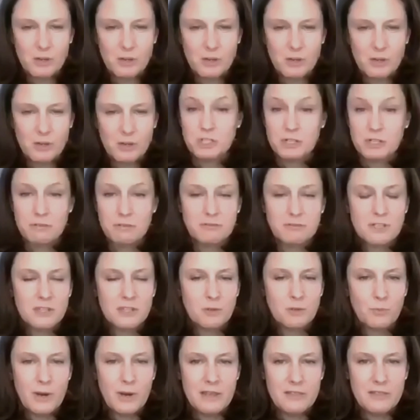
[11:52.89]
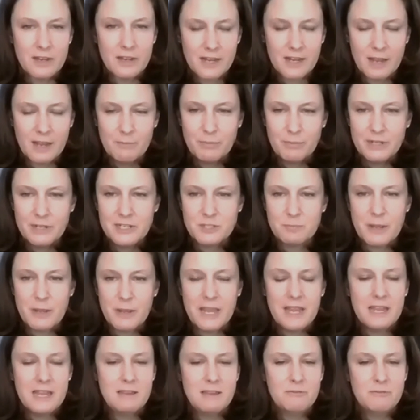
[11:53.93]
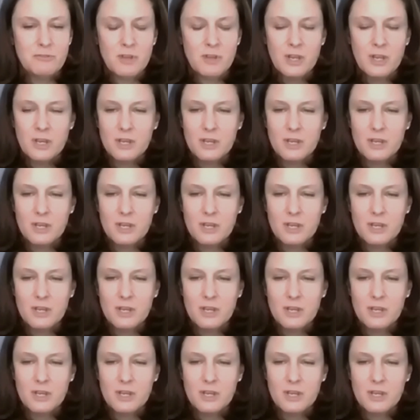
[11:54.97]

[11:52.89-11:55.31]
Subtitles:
to the shift in the way that companies behave,